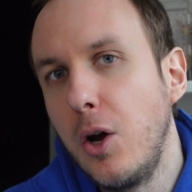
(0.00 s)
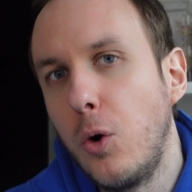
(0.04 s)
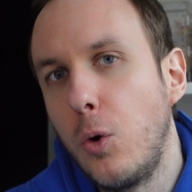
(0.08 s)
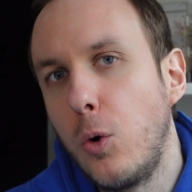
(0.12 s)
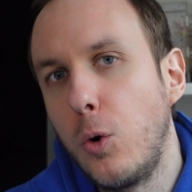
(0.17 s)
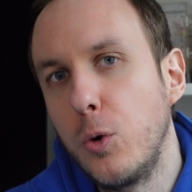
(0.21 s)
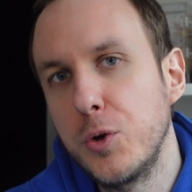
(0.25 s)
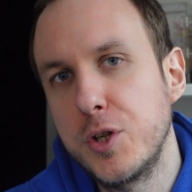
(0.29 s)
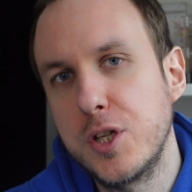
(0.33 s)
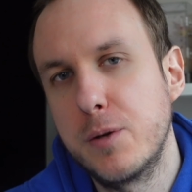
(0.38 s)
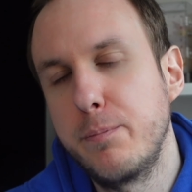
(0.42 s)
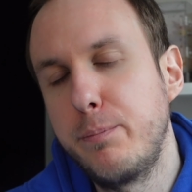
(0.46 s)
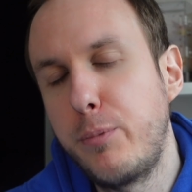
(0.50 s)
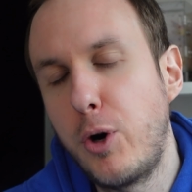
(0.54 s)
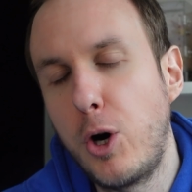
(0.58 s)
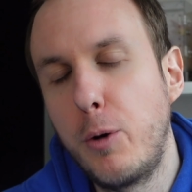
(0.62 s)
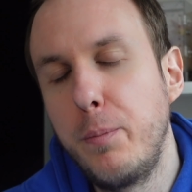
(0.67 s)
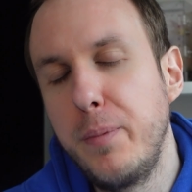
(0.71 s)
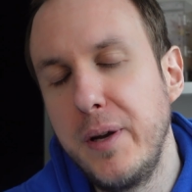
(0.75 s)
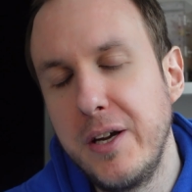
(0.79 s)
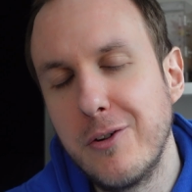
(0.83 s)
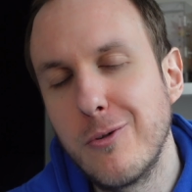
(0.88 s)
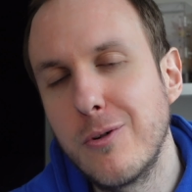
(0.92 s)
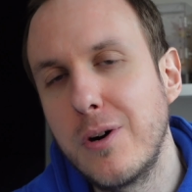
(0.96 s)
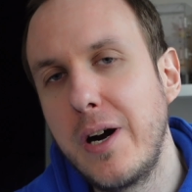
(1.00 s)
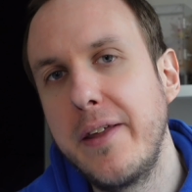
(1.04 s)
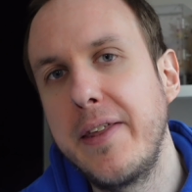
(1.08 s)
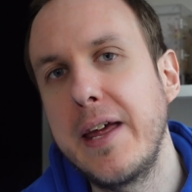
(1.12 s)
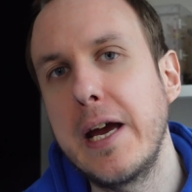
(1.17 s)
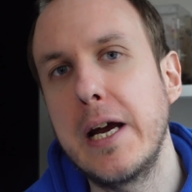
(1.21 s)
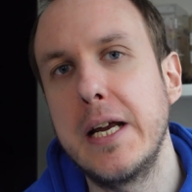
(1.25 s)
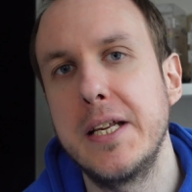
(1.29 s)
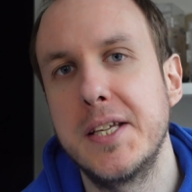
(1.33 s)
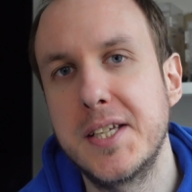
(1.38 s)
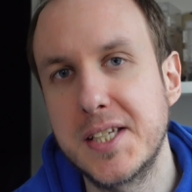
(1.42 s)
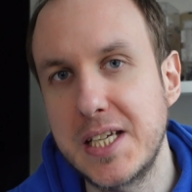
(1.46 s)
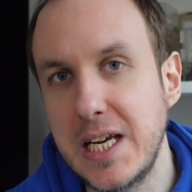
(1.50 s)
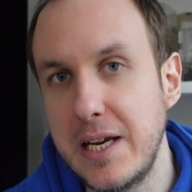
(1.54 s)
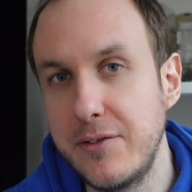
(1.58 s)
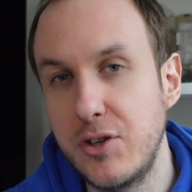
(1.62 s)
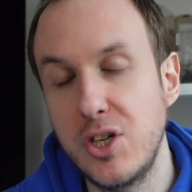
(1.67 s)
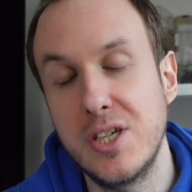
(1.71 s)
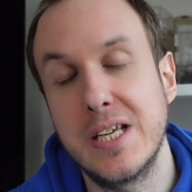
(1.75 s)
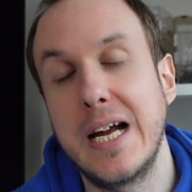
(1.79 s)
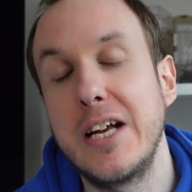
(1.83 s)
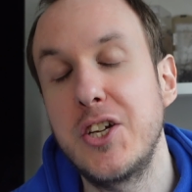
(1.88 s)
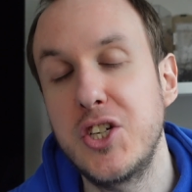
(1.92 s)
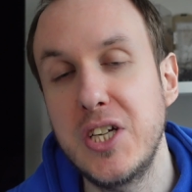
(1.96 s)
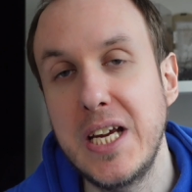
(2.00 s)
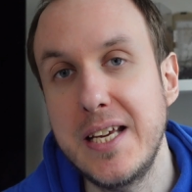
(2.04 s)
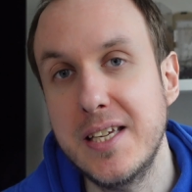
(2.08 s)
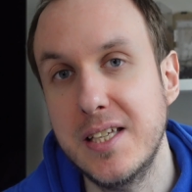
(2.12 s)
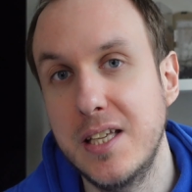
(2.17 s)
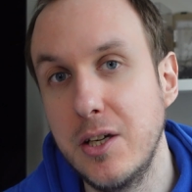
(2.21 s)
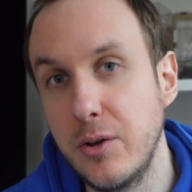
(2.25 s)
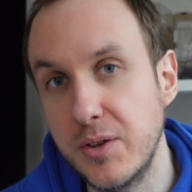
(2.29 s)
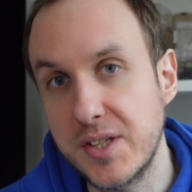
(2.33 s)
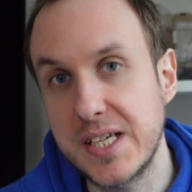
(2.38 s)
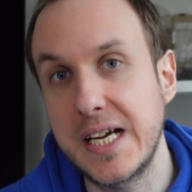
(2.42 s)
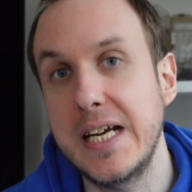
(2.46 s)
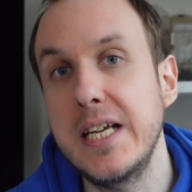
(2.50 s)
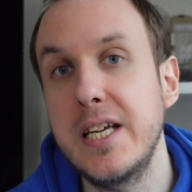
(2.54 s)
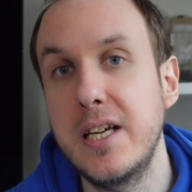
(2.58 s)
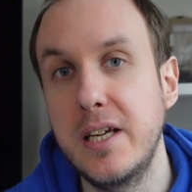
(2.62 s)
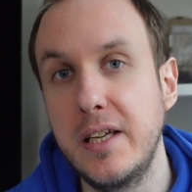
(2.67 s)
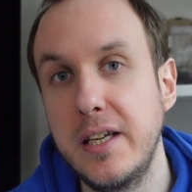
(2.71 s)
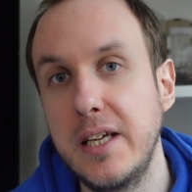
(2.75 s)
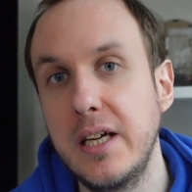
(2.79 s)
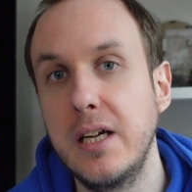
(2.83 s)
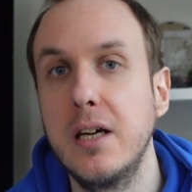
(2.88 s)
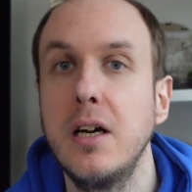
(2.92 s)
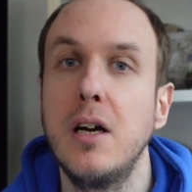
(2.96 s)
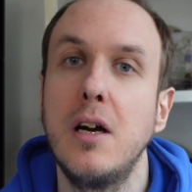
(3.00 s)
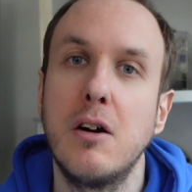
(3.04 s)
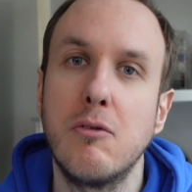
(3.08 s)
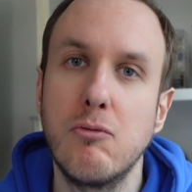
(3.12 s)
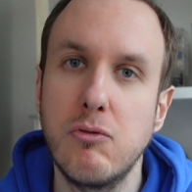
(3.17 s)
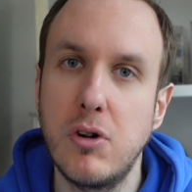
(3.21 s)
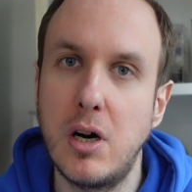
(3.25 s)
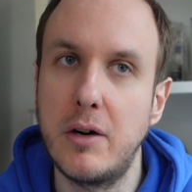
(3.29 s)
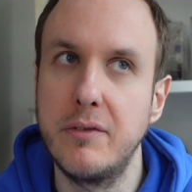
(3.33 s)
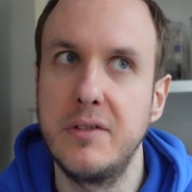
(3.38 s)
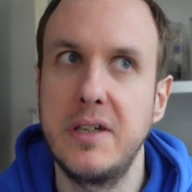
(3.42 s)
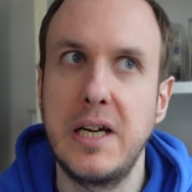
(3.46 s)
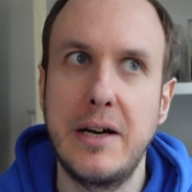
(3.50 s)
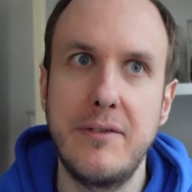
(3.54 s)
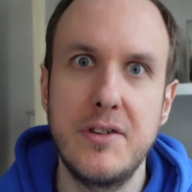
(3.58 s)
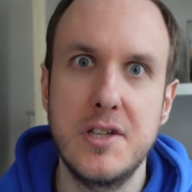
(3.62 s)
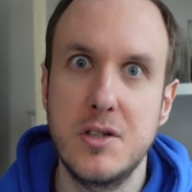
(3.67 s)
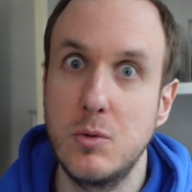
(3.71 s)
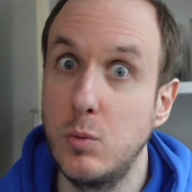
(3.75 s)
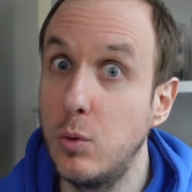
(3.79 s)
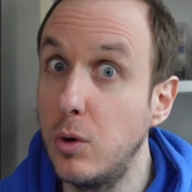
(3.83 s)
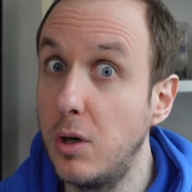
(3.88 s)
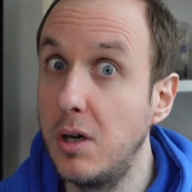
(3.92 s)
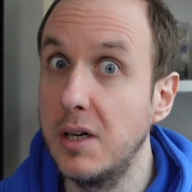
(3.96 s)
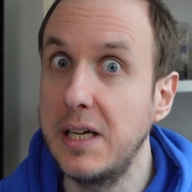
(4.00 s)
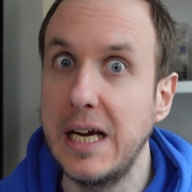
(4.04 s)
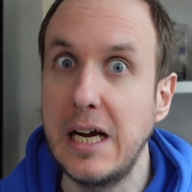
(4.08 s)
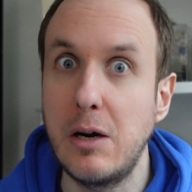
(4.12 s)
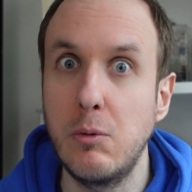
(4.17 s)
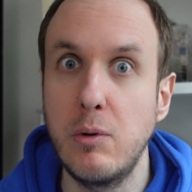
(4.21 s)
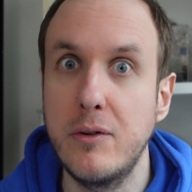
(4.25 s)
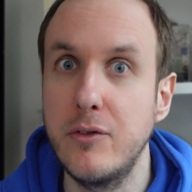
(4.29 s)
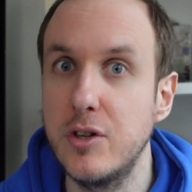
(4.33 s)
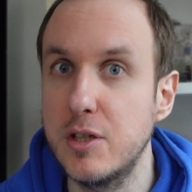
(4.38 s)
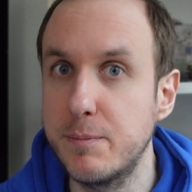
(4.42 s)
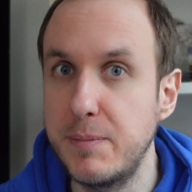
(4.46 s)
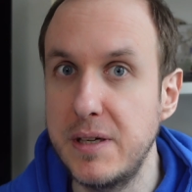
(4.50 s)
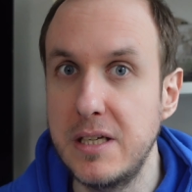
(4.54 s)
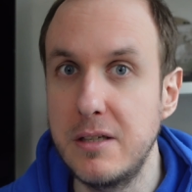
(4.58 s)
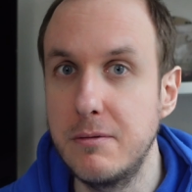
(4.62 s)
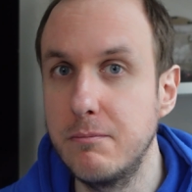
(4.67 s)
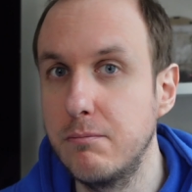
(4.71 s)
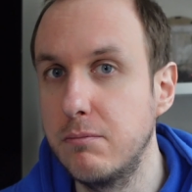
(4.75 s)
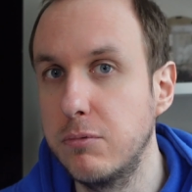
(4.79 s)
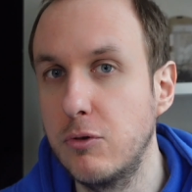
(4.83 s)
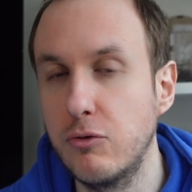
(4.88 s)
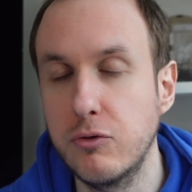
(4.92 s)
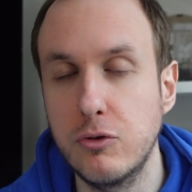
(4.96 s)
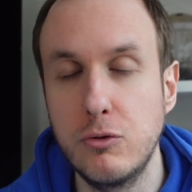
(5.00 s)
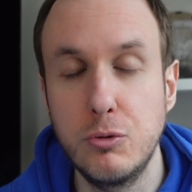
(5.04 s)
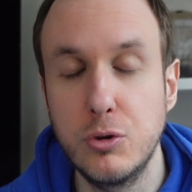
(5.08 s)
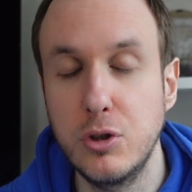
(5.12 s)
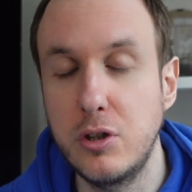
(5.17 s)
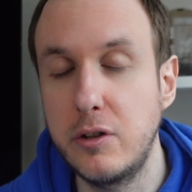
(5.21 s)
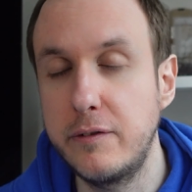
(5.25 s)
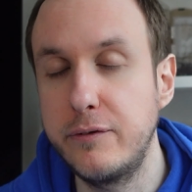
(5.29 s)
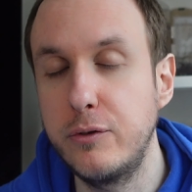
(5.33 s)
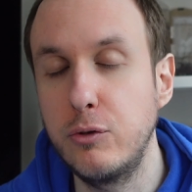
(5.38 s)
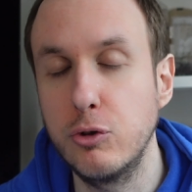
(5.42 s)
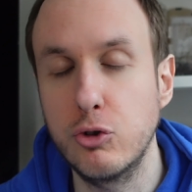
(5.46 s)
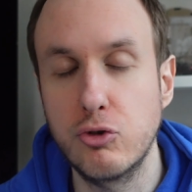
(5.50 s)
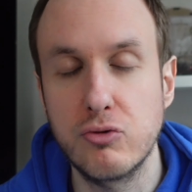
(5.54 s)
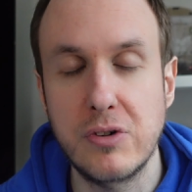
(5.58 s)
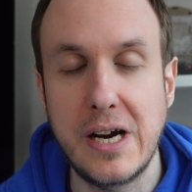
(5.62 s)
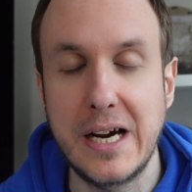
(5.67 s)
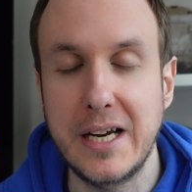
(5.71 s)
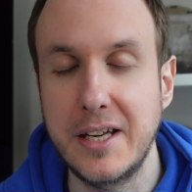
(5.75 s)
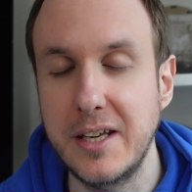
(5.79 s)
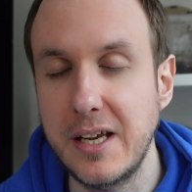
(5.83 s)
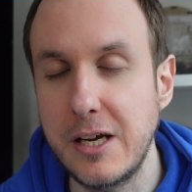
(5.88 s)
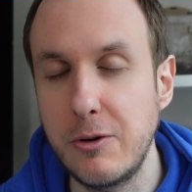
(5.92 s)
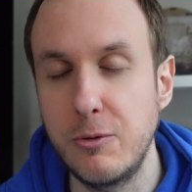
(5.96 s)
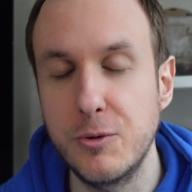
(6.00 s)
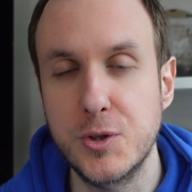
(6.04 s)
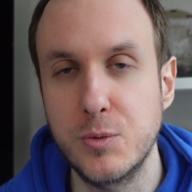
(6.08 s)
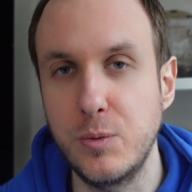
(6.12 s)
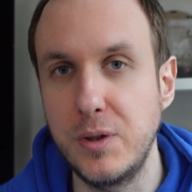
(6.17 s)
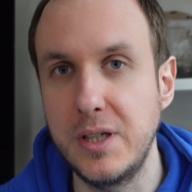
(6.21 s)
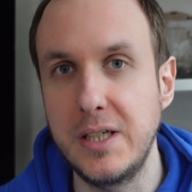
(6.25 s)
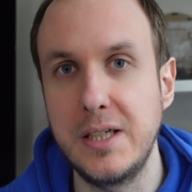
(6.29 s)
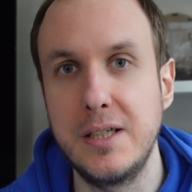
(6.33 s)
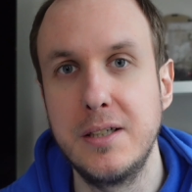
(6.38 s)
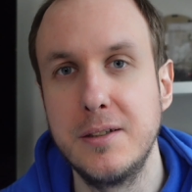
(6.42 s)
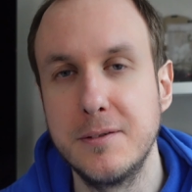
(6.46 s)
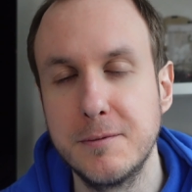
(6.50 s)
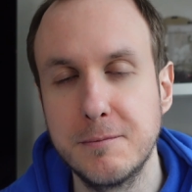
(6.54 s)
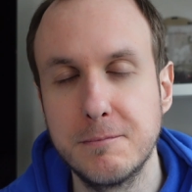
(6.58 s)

or just pop it right there and see if she's actually eating it or taking it, rather than having to work out whether it's been crawled off or dragged elsewhere.